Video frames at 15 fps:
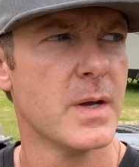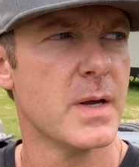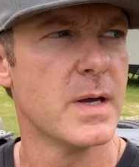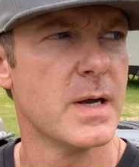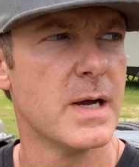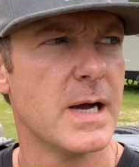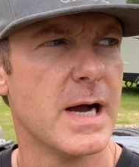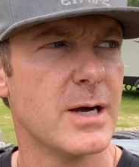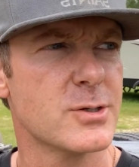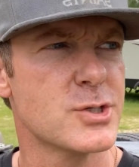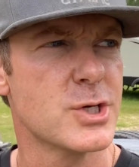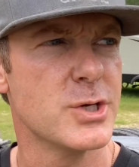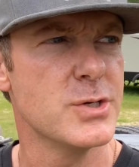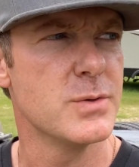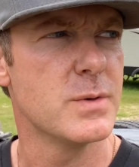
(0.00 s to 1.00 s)
I'll show
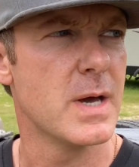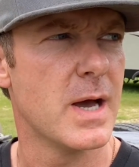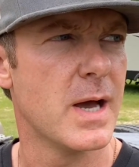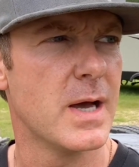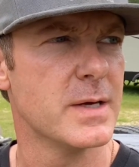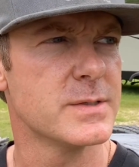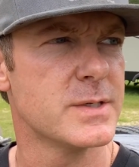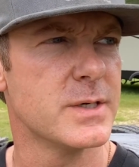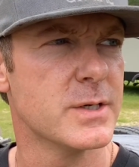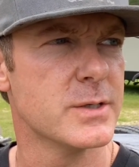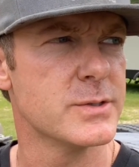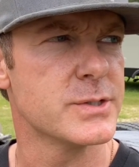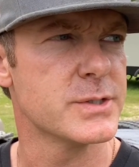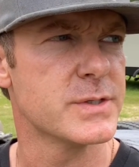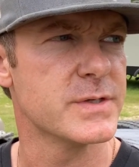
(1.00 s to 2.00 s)
you guys here in
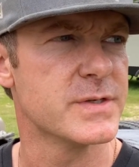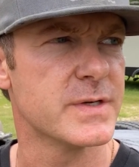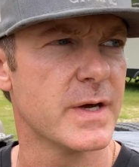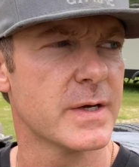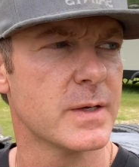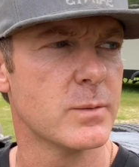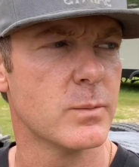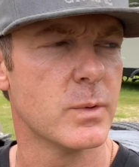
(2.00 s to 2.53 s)
just a second what it's